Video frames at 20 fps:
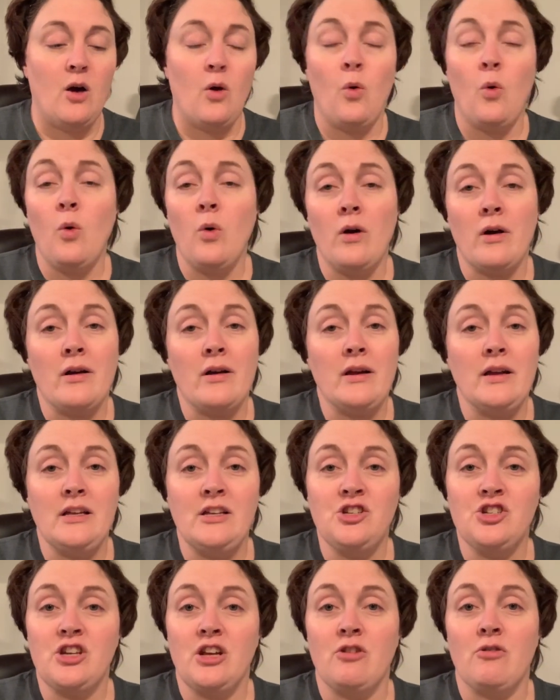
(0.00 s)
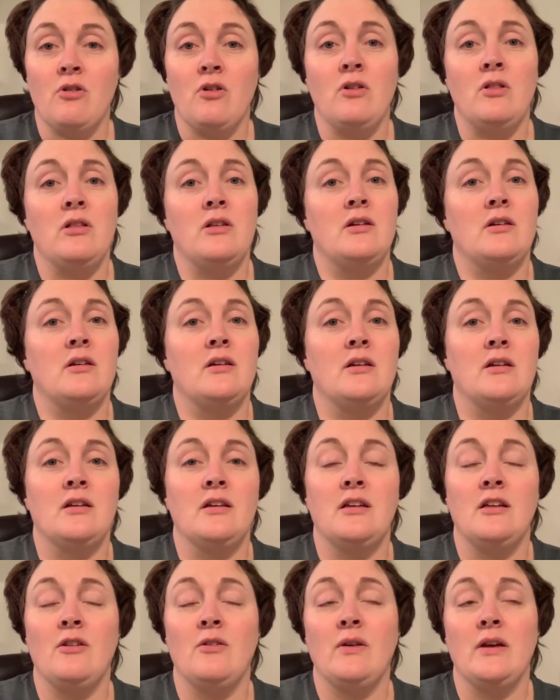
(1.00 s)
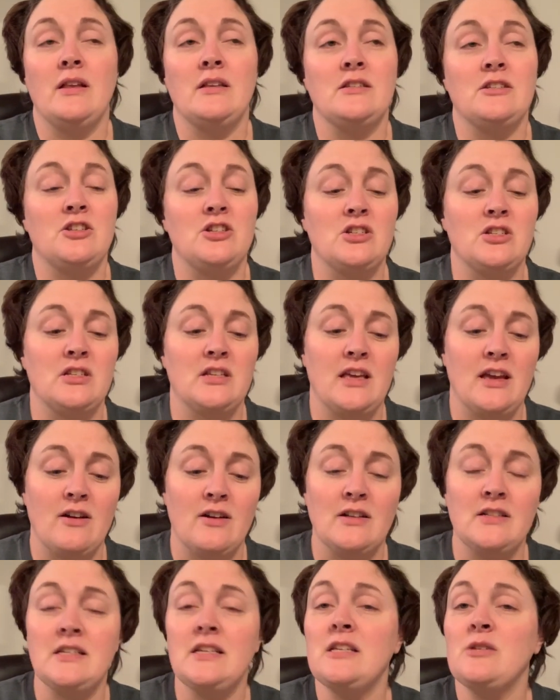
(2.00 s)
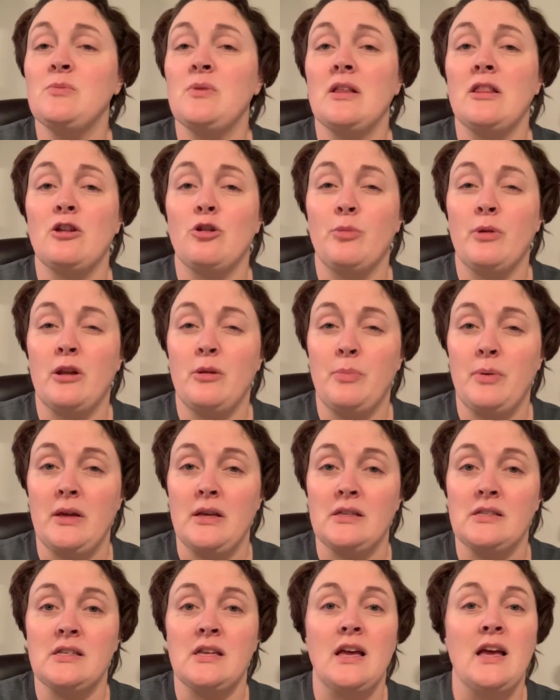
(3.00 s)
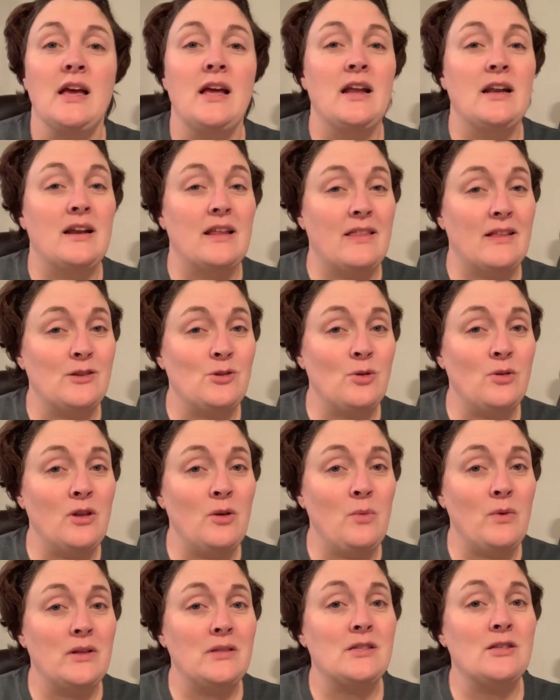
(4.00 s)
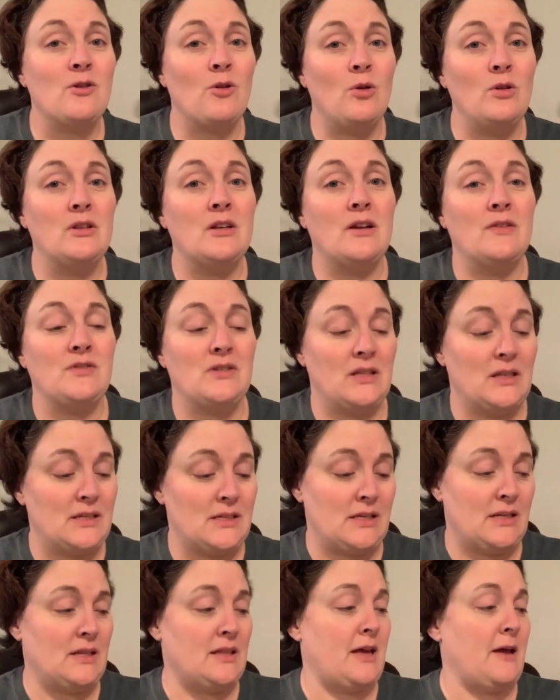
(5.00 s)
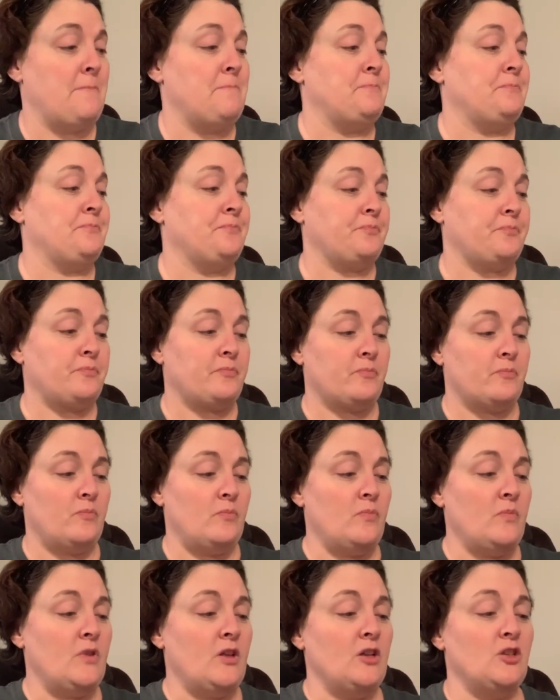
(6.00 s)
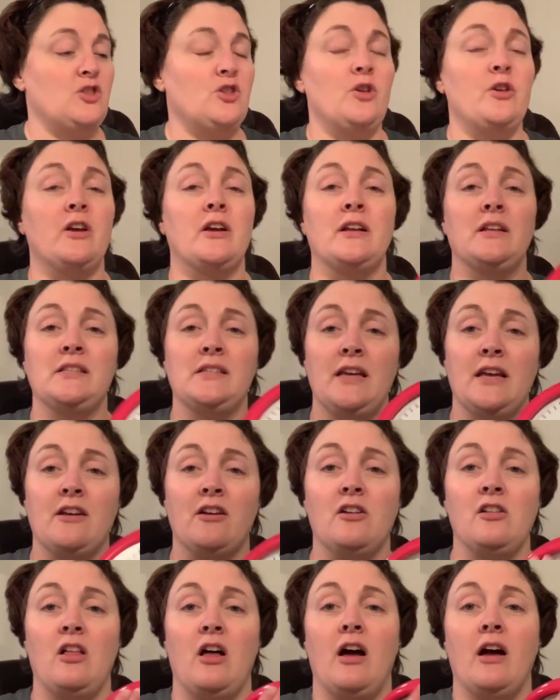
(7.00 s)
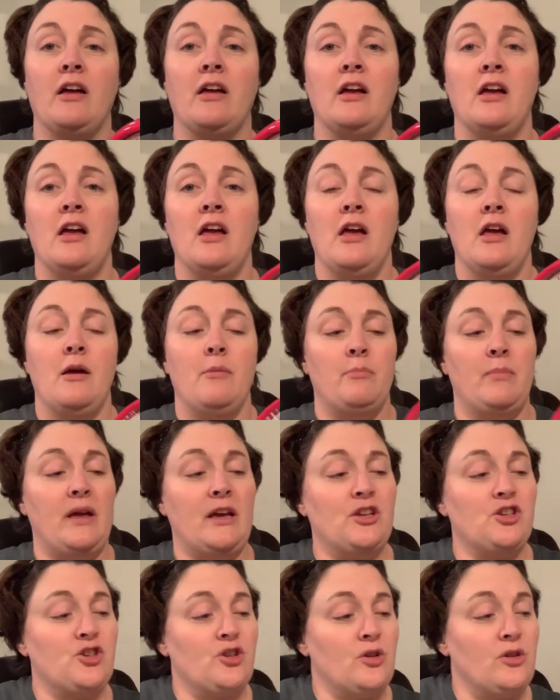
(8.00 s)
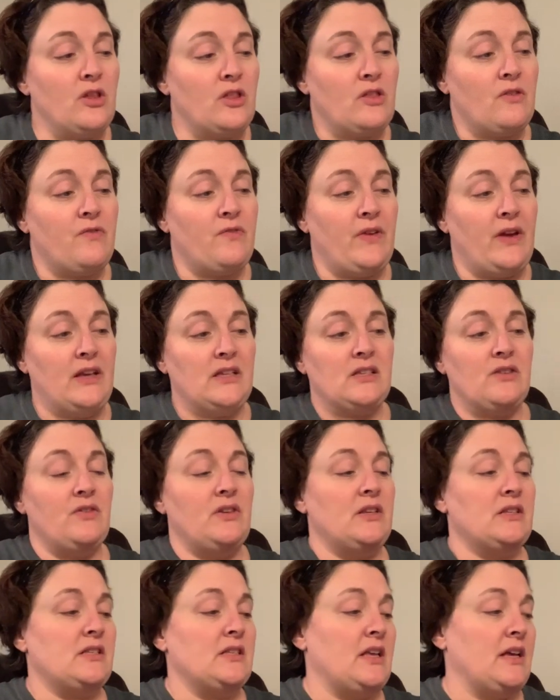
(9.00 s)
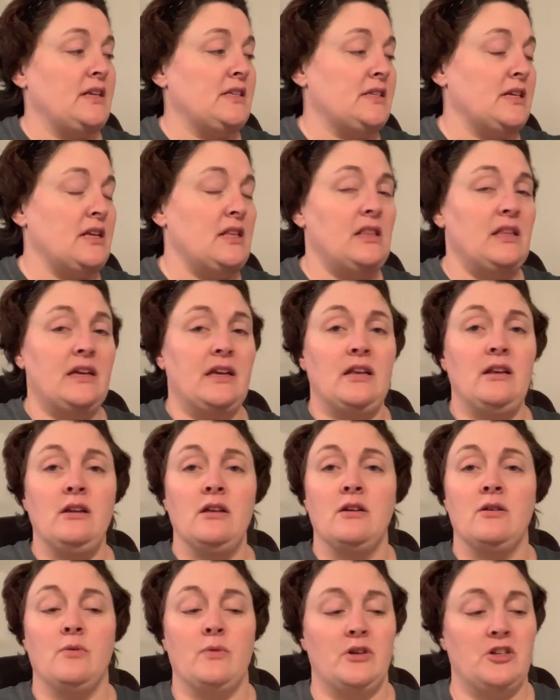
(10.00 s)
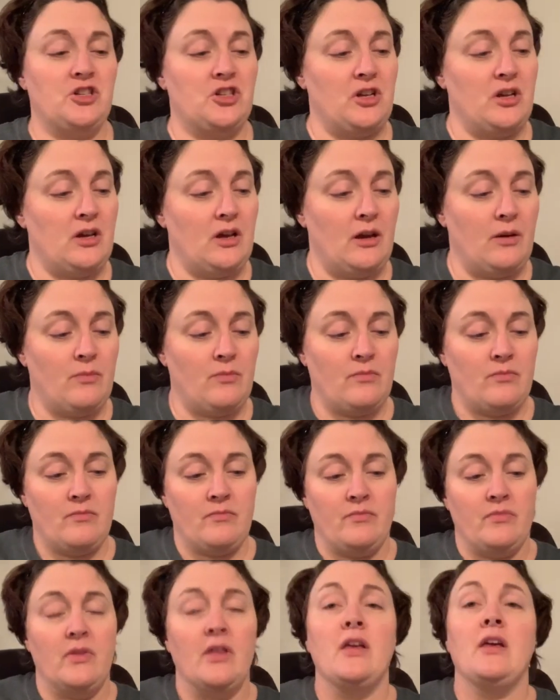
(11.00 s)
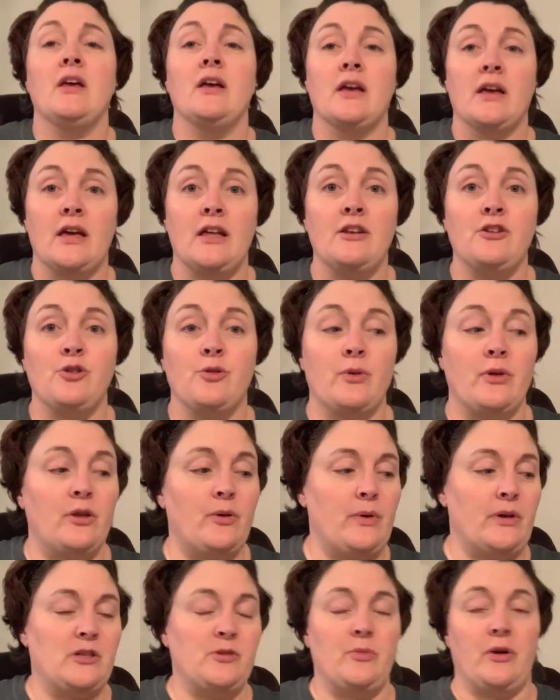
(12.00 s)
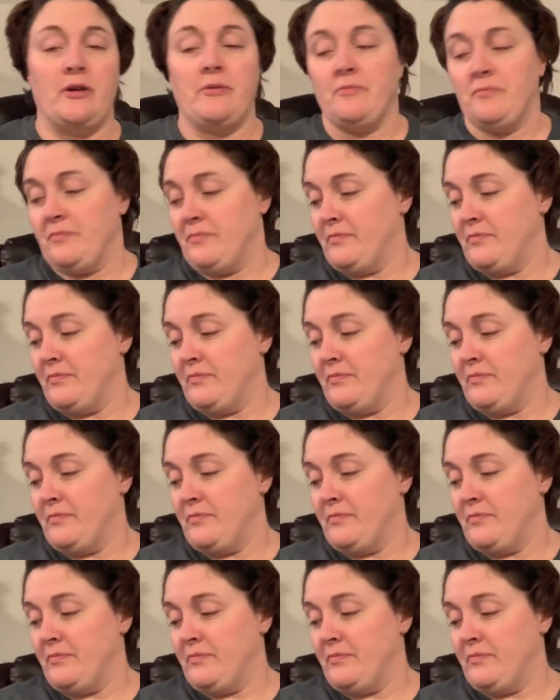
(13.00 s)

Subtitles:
Or in general, you know, it just guarantees me a little bit of peace. Now that's only once they're old enough to listen to that. So you're going to take your clock, make sure that the face of it is nice and clean, which I'm going to do really quick to mine.